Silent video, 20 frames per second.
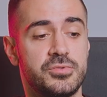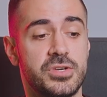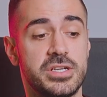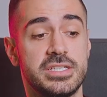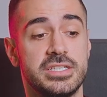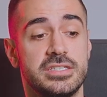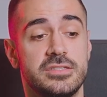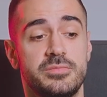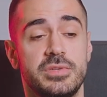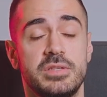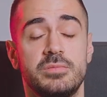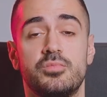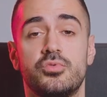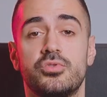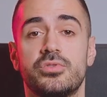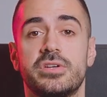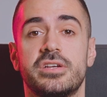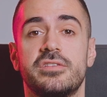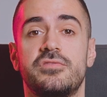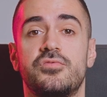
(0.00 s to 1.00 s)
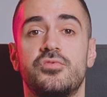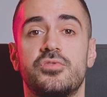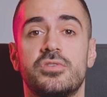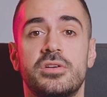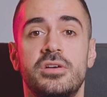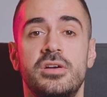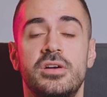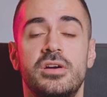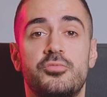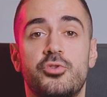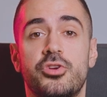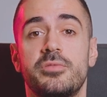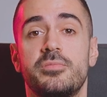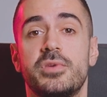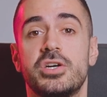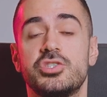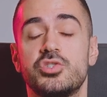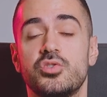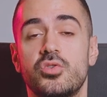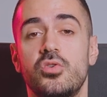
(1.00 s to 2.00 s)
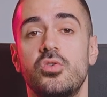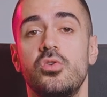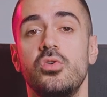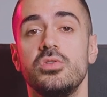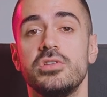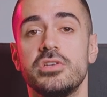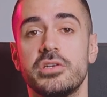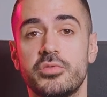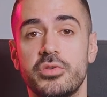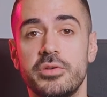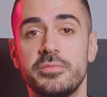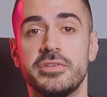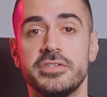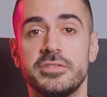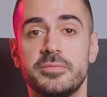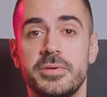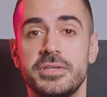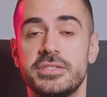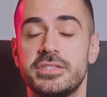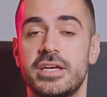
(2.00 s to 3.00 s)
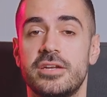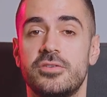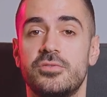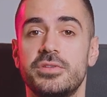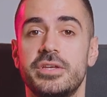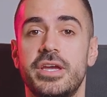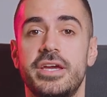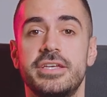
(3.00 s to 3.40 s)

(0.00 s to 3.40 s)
price has been boring for pretty much all the crypto space, not only